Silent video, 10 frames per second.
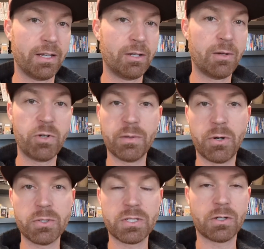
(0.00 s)
And then we can
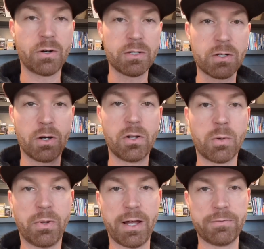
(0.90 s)
post it across all
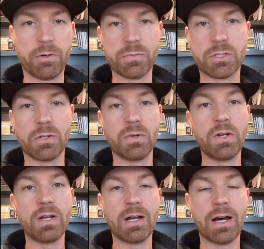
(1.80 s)
our platforms. So
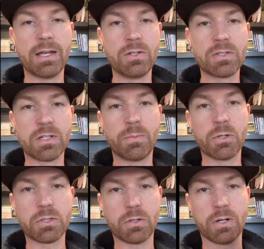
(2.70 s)
I use it to
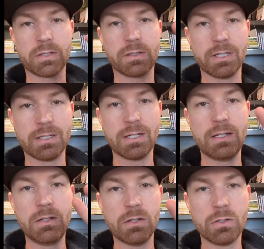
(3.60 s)
post across
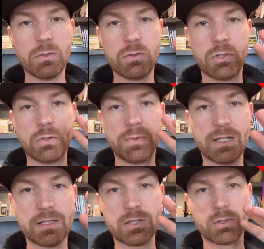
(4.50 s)
LinkedIn, YouTube,
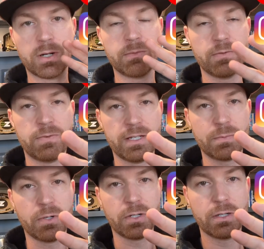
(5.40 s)
Instagram,
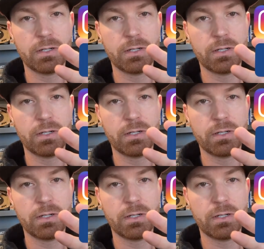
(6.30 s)
Facebook.